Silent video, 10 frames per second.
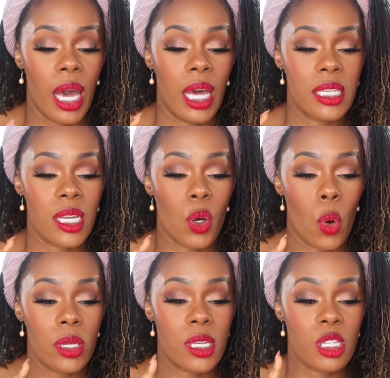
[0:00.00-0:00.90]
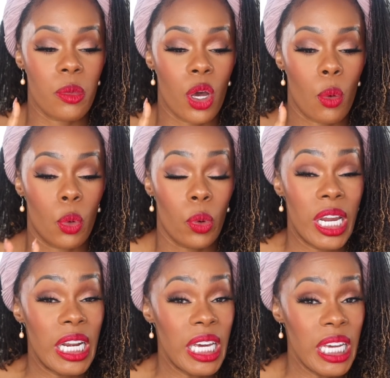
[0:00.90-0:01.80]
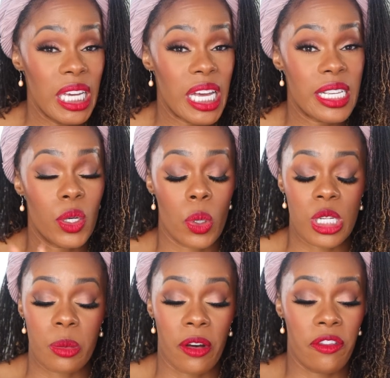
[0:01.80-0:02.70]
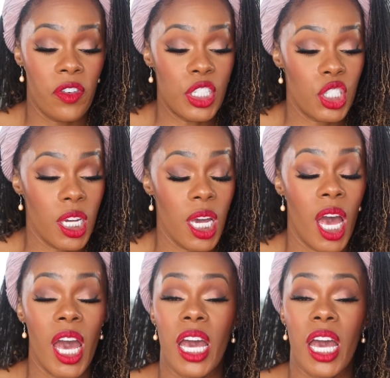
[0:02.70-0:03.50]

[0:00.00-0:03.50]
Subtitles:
Is it going to smell marine-y? Is it going to smell fishy?